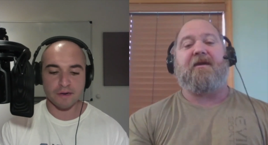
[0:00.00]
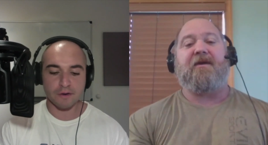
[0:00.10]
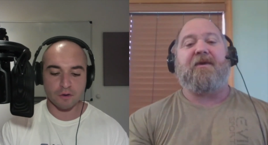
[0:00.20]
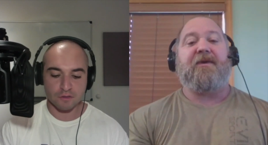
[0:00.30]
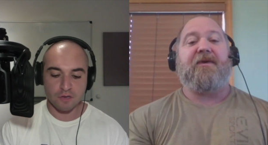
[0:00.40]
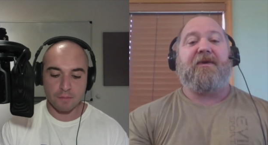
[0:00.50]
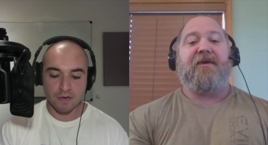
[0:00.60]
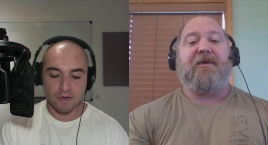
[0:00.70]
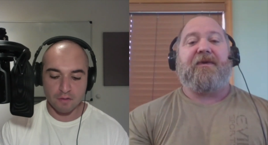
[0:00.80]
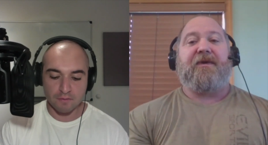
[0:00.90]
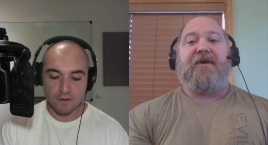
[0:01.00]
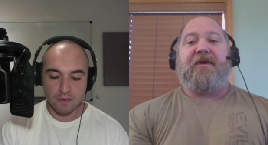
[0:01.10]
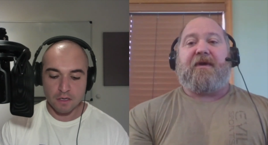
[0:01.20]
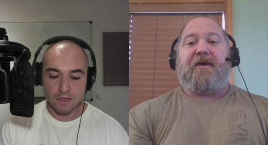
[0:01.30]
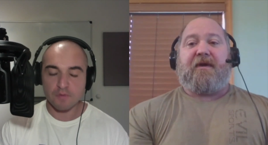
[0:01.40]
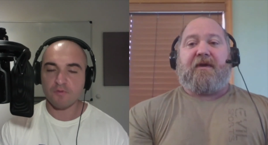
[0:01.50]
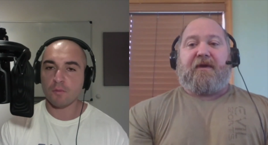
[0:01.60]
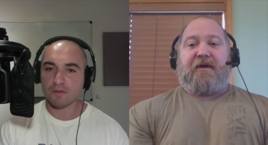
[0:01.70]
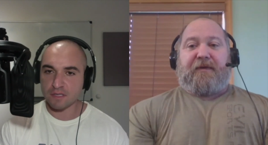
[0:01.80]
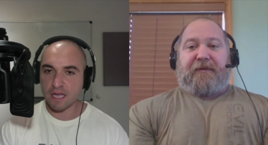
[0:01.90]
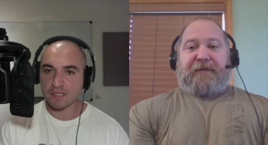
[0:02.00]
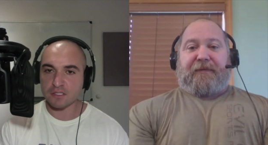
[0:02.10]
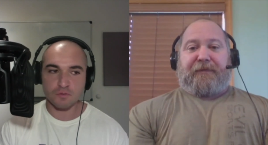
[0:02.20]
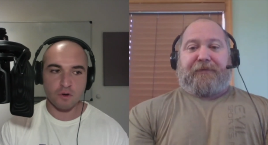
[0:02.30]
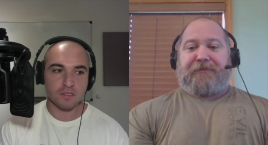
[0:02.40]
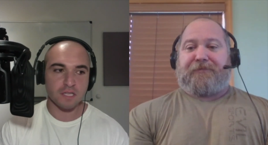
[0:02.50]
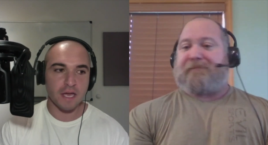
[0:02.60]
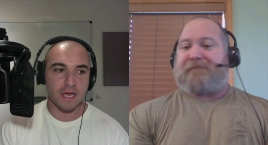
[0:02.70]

Speaker 1: already on the topic of performance enhancing drugs,